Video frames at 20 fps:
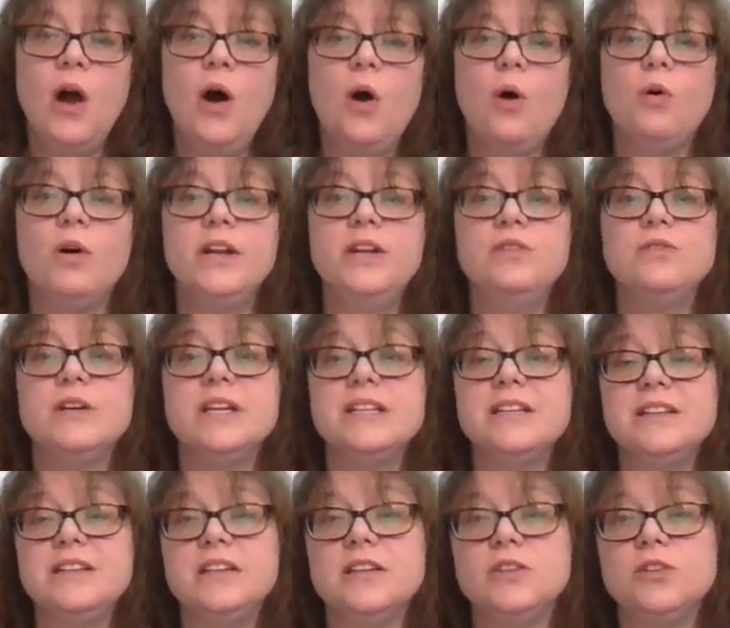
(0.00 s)
or you
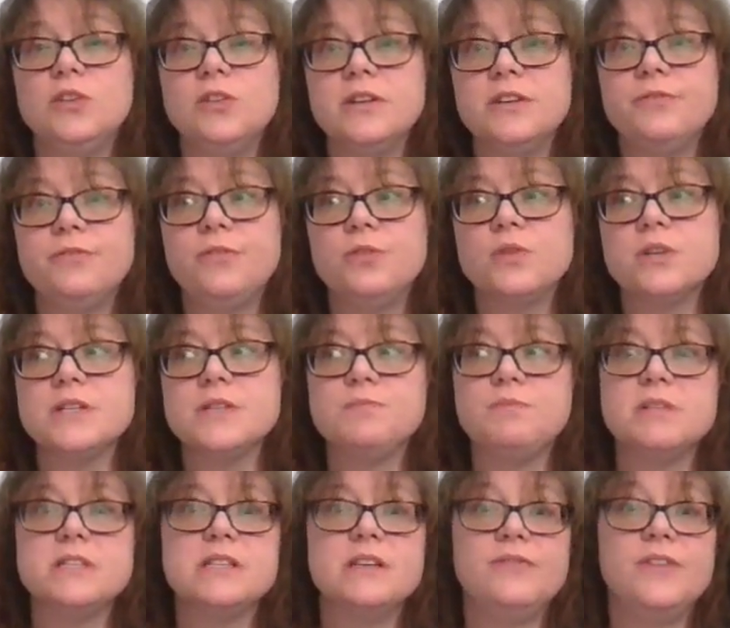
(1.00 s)
can look for
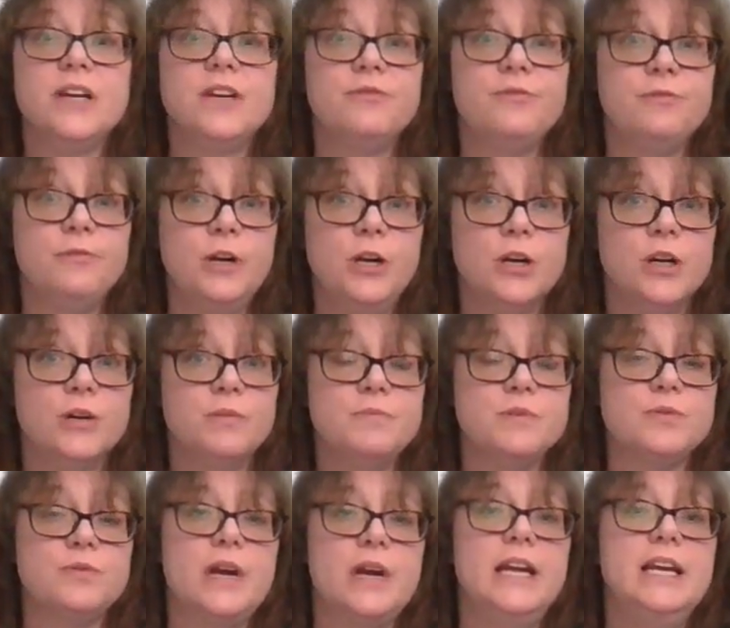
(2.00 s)
specific
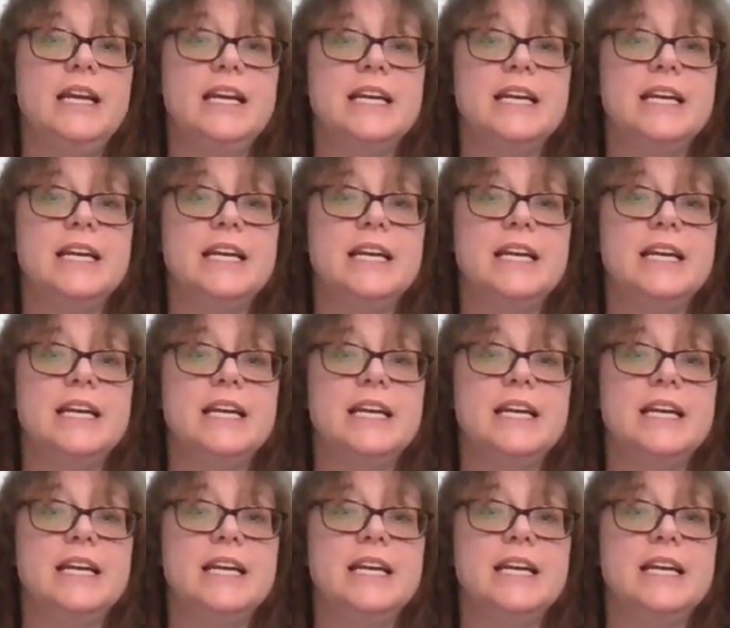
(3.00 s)
verbs, right?